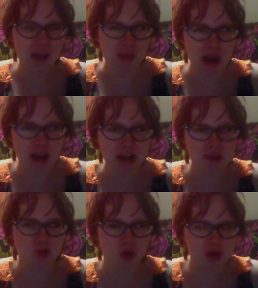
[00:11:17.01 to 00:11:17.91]
by any
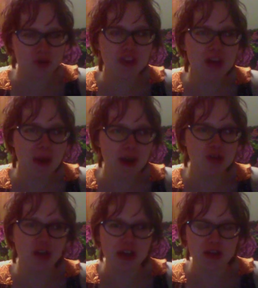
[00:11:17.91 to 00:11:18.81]
stretch of the
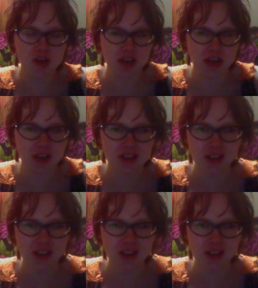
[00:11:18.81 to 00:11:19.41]
imagination.